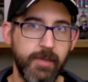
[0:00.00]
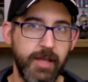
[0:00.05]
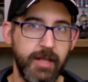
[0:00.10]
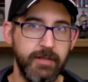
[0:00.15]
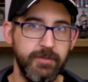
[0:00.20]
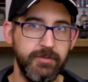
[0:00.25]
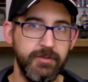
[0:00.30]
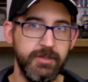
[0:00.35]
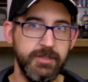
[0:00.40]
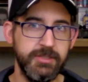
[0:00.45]

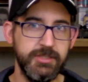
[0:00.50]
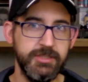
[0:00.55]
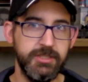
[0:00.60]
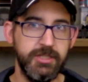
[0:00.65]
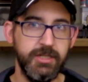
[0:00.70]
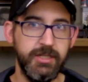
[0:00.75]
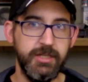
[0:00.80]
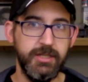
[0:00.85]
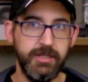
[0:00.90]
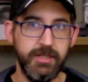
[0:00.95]
this
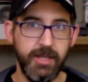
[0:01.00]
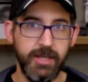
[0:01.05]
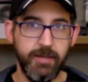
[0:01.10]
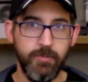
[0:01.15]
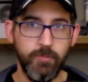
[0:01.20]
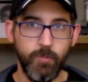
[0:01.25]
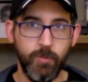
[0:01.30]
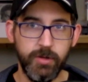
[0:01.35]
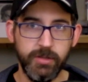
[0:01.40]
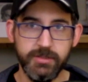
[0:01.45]

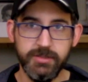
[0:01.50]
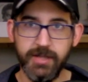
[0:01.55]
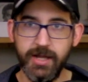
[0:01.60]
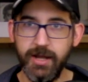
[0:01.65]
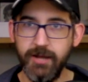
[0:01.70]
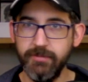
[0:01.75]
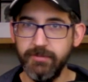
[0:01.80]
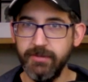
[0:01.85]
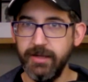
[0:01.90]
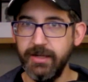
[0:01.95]
game worked
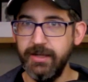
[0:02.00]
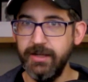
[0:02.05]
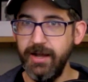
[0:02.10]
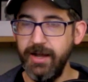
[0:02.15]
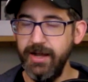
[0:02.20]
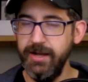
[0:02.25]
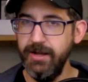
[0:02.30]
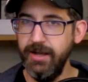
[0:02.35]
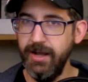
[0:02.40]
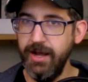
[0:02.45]
out
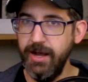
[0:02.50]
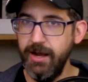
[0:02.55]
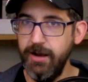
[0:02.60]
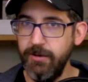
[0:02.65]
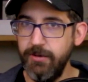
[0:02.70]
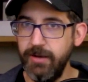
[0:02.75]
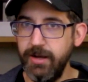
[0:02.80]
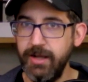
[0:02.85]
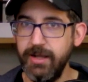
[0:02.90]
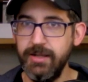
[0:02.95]
kind of
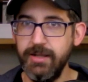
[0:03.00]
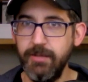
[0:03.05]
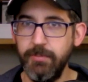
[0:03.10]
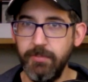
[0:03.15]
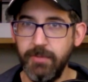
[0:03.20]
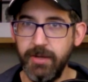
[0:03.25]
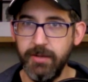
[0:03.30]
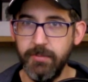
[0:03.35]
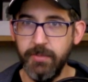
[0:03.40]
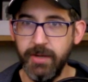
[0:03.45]
how
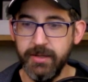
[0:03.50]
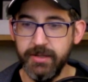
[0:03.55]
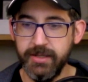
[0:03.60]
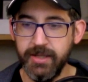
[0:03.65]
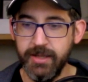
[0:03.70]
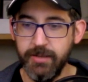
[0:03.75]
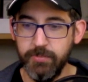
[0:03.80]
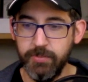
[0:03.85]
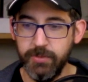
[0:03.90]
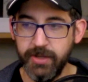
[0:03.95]
my
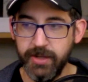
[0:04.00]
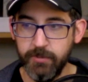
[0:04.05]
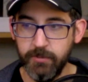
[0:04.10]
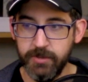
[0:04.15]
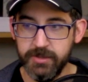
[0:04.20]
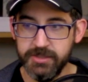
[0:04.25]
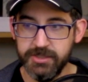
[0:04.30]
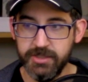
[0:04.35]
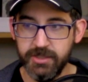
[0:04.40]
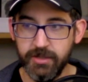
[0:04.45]
game plan
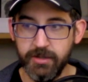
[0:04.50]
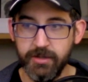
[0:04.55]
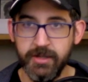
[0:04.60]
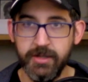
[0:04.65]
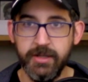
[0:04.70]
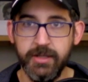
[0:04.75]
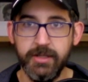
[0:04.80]
was here,